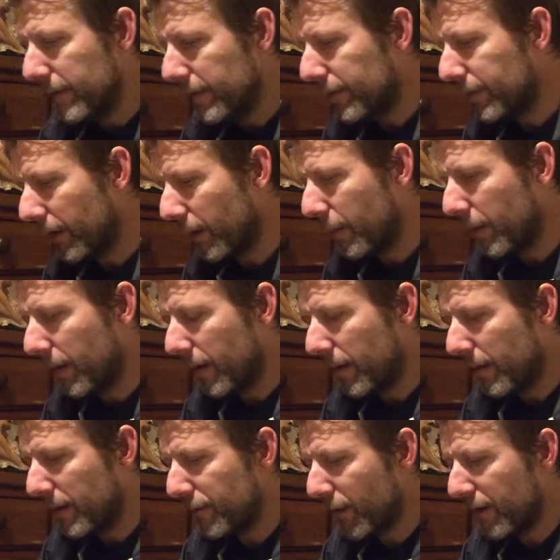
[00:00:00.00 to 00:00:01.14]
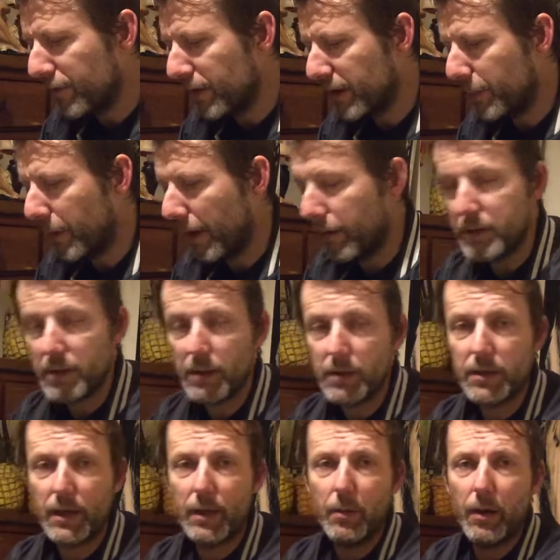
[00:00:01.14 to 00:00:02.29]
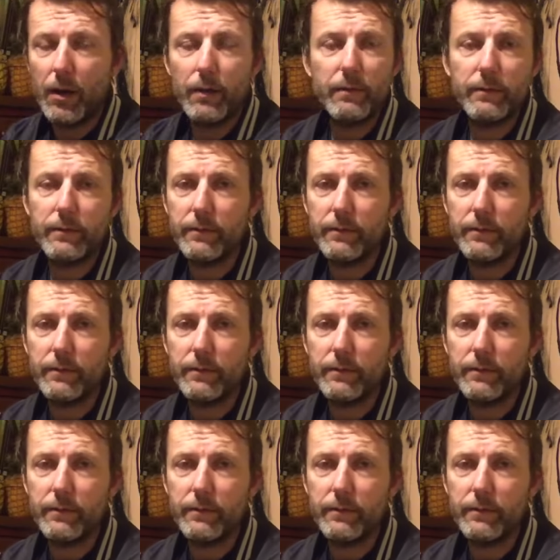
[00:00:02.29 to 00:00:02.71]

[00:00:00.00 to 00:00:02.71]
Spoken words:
So if I ever had a parrot, I'll tell you what,